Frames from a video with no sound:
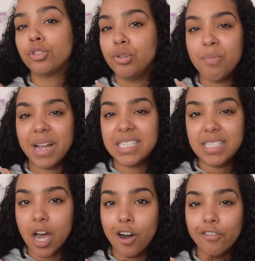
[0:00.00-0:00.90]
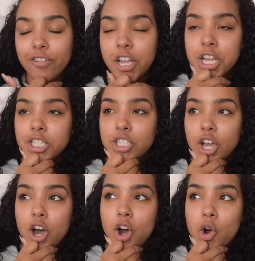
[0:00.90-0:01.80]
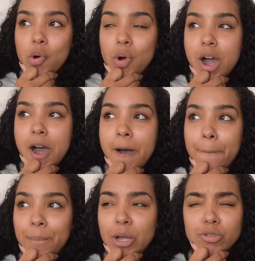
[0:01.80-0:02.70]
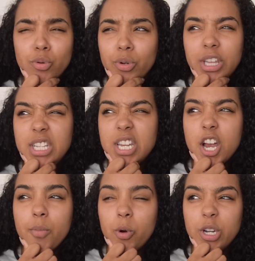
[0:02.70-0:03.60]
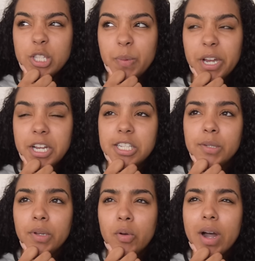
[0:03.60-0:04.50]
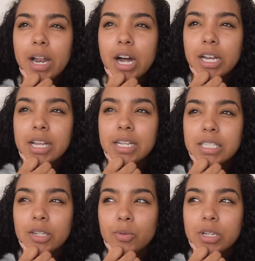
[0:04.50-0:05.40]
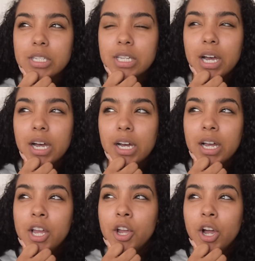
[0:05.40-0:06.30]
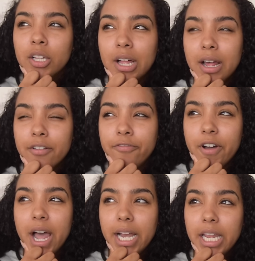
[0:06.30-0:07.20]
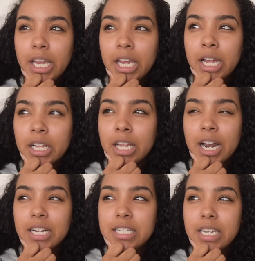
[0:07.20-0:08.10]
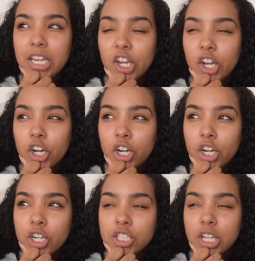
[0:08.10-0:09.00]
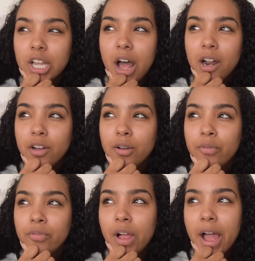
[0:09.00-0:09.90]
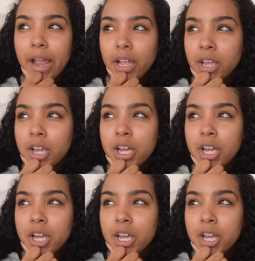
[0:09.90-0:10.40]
true to myself. So, um, it was a really terrible experience, to be quite honest. It was uh, a lot of fighting, a lot of tears, a lot of like,